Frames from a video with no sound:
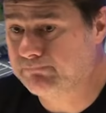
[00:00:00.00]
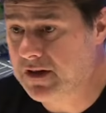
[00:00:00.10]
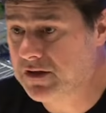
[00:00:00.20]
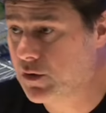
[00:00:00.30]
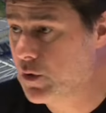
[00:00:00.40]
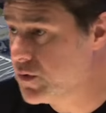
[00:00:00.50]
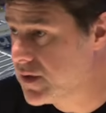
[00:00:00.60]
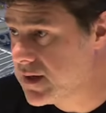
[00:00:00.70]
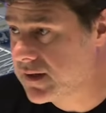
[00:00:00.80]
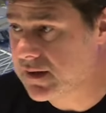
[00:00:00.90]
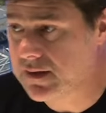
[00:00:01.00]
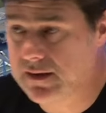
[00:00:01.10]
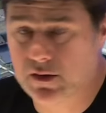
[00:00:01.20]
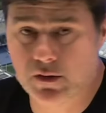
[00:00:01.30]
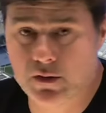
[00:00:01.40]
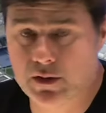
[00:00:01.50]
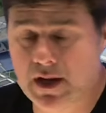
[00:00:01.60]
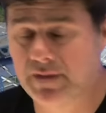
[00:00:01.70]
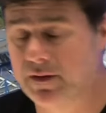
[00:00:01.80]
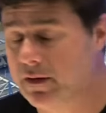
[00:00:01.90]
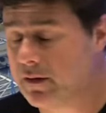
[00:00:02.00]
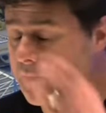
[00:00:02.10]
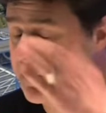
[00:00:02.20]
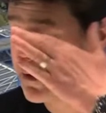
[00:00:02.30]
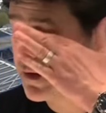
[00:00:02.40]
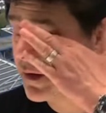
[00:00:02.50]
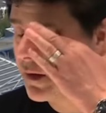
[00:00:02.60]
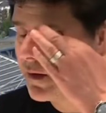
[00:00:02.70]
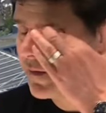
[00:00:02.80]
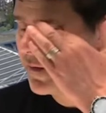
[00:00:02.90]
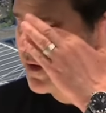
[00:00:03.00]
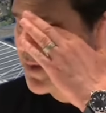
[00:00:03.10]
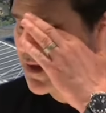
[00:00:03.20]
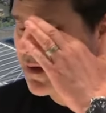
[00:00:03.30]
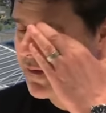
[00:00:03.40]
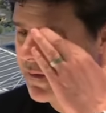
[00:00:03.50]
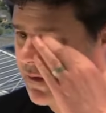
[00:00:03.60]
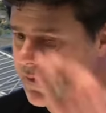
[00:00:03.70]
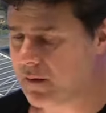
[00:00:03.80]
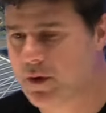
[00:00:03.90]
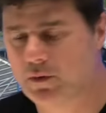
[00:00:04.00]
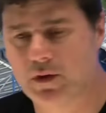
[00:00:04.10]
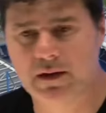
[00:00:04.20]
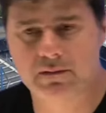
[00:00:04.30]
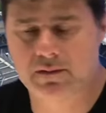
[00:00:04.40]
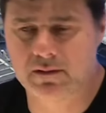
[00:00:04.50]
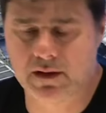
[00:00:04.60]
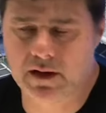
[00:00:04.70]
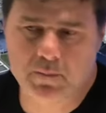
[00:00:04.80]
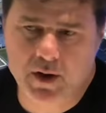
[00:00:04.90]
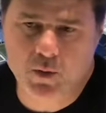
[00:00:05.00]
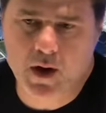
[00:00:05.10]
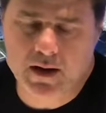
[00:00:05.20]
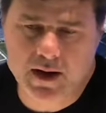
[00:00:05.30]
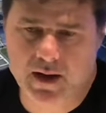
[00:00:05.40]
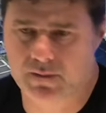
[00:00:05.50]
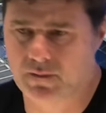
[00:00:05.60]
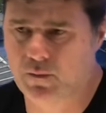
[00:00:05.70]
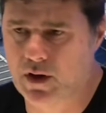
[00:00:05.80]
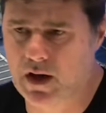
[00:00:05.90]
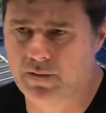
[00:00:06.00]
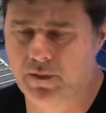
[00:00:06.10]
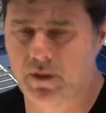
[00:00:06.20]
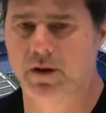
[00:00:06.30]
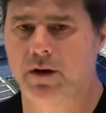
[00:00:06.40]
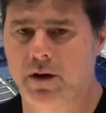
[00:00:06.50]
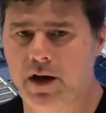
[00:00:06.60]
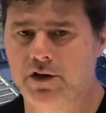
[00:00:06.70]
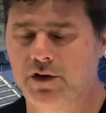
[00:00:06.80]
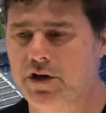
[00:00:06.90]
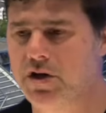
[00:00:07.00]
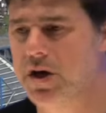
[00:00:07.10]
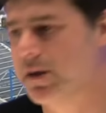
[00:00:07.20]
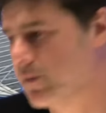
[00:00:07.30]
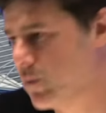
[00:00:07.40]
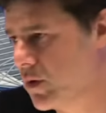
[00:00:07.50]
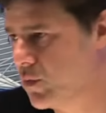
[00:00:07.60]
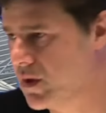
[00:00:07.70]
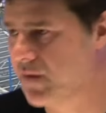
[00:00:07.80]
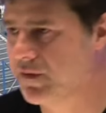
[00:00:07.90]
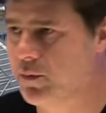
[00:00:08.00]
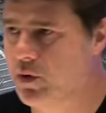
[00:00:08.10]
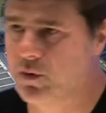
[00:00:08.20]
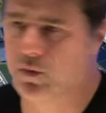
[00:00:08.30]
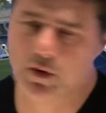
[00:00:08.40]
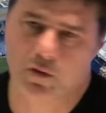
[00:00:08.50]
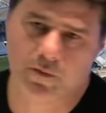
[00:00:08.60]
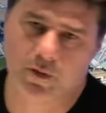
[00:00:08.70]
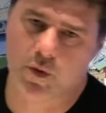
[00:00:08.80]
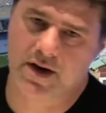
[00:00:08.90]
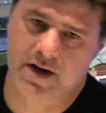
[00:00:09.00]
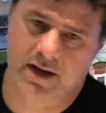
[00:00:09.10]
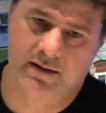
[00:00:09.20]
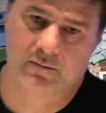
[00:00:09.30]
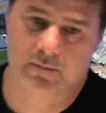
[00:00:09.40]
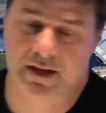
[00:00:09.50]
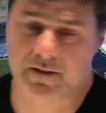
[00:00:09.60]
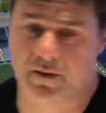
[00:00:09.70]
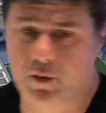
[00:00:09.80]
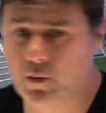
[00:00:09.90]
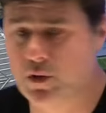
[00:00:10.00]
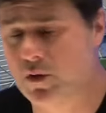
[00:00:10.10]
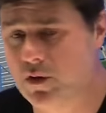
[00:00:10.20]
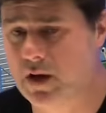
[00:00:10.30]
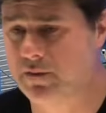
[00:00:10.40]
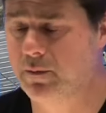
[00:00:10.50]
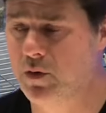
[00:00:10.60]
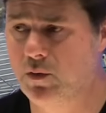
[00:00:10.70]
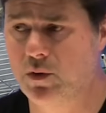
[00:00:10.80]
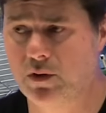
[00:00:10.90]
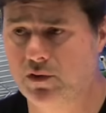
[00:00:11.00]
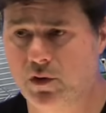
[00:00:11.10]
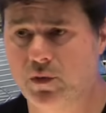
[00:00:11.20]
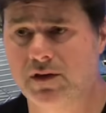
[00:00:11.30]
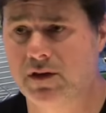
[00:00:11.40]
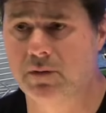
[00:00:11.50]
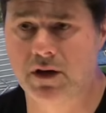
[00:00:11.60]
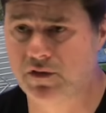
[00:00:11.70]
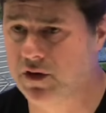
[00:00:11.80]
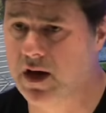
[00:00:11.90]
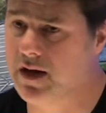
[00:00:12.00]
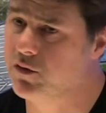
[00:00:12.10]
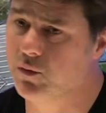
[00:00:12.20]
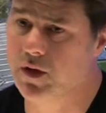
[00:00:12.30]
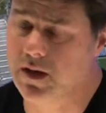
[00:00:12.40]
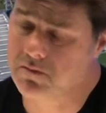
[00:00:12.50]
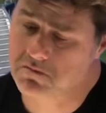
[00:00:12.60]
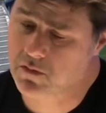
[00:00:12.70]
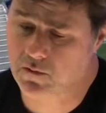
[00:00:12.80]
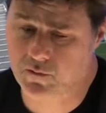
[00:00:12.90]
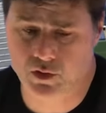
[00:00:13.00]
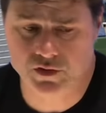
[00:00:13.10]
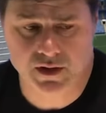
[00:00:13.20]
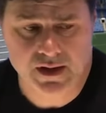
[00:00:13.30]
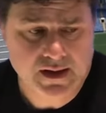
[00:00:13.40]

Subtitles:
excuses is or nothing the same, but it's about that the team play well, yes. We have energy, yes. When we have the ball, we go forward, yes. But after, when we don't have the ball, we don't show the same energy. And today, of course,